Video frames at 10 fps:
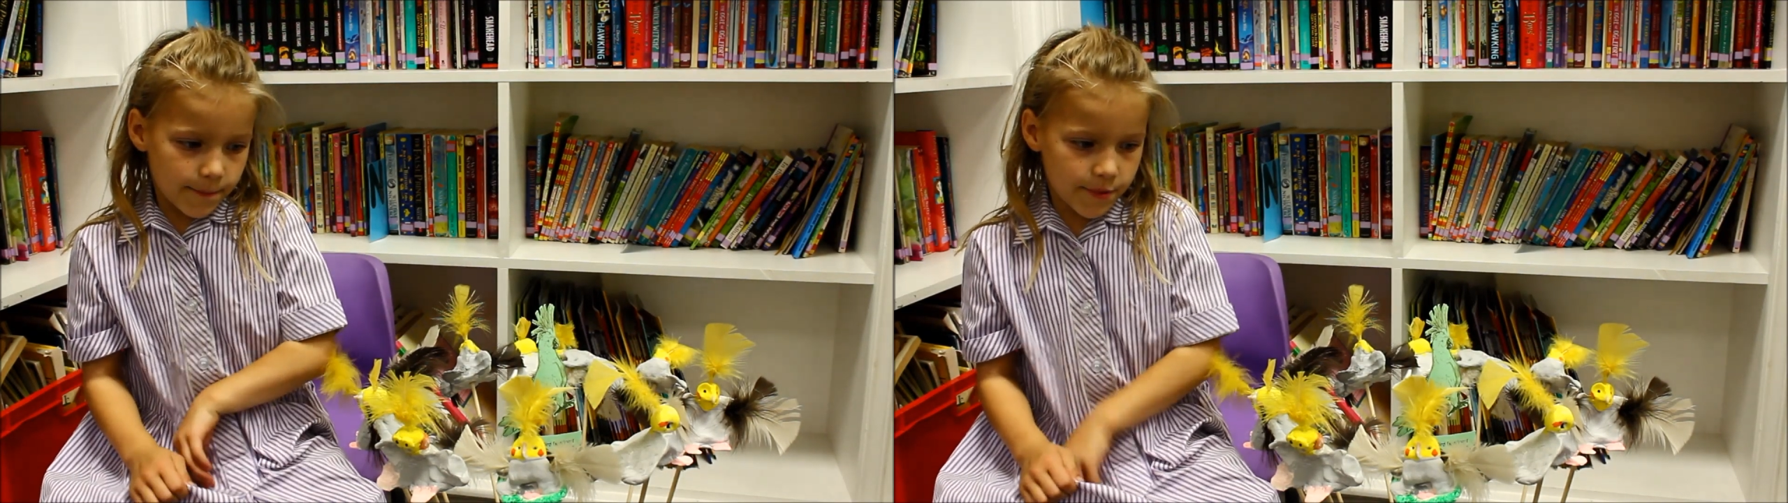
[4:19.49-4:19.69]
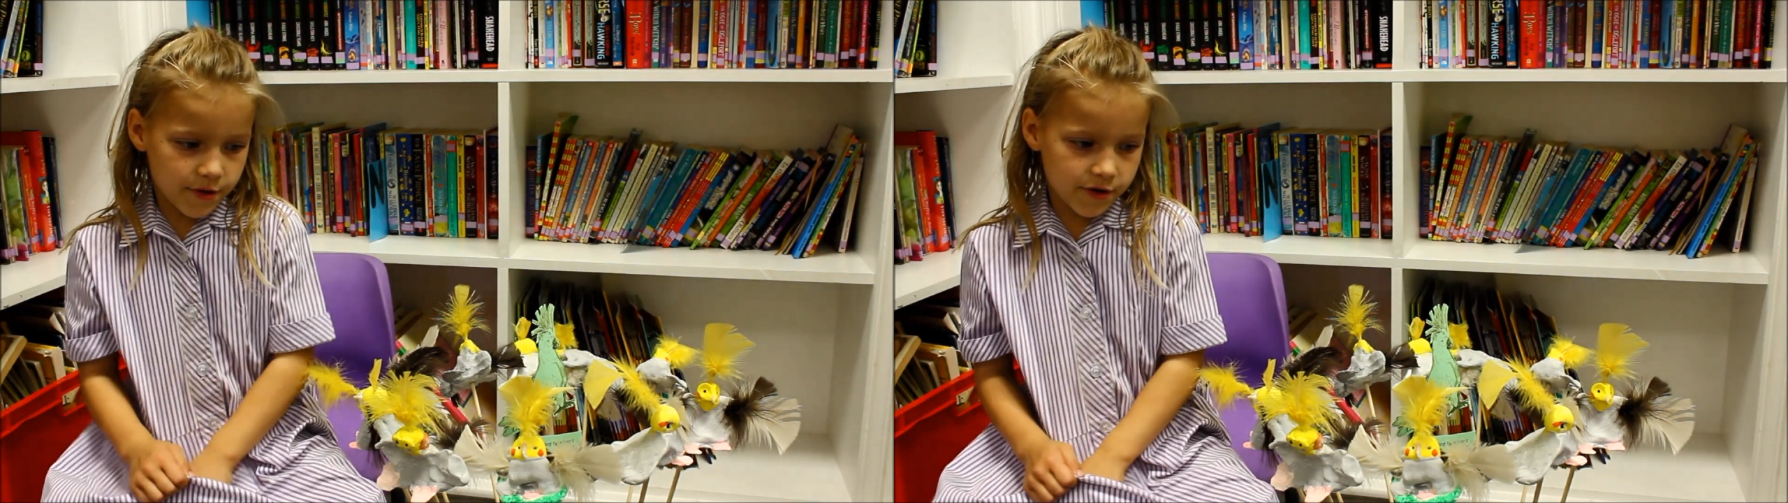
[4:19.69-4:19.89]

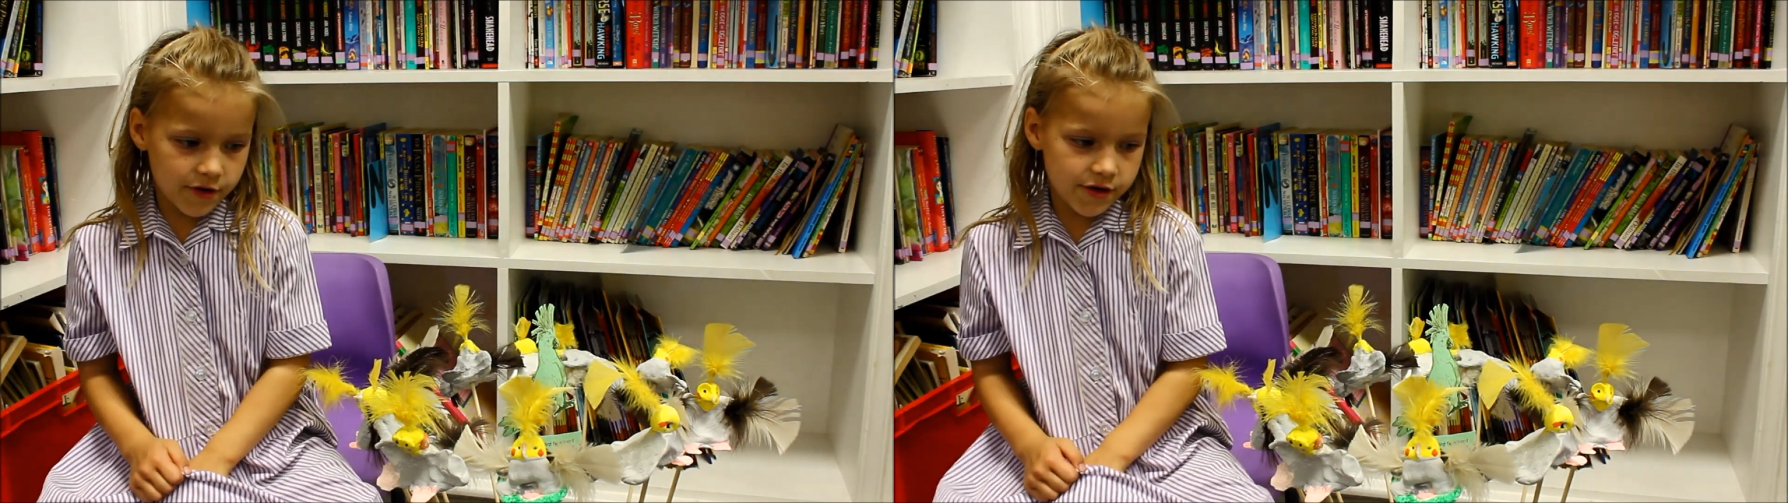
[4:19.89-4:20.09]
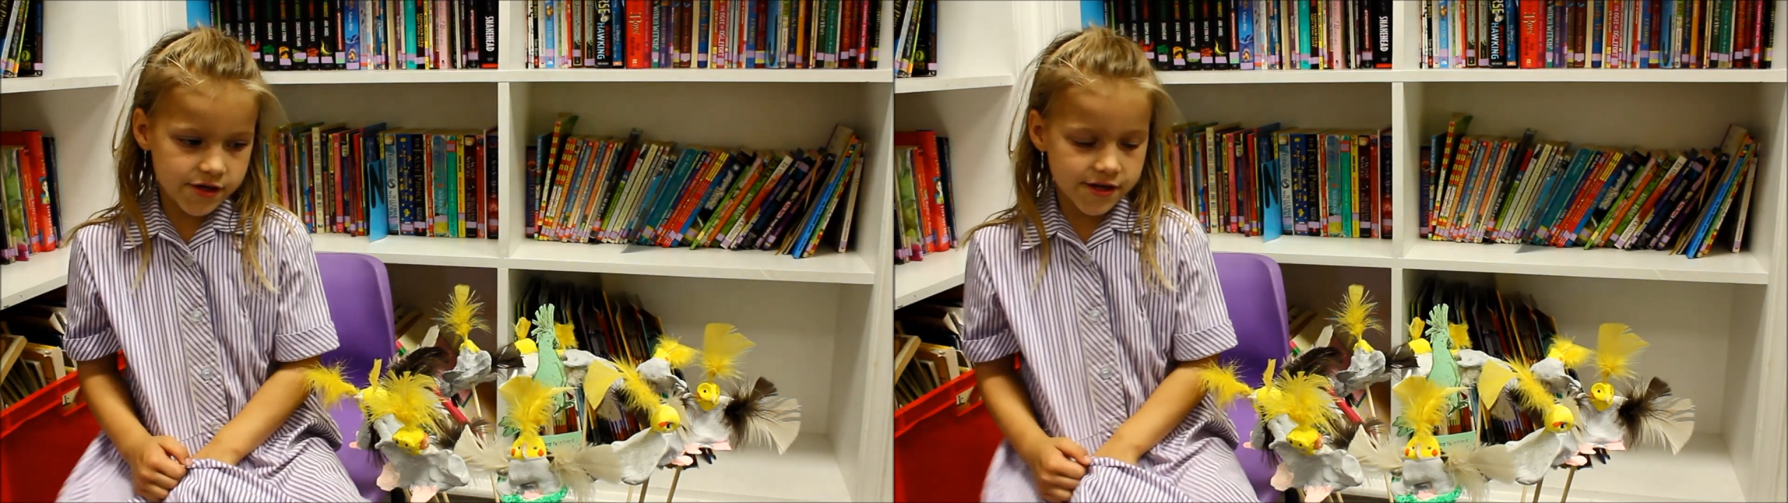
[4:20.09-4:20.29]

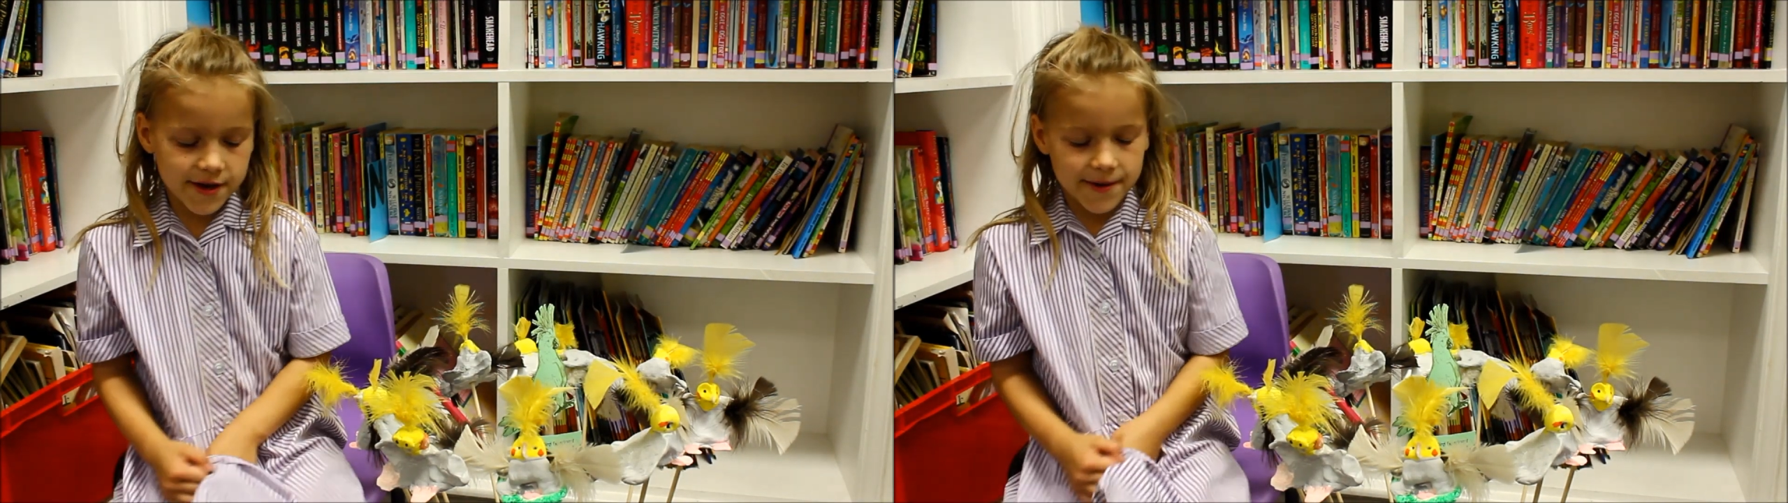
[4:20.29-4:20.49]
because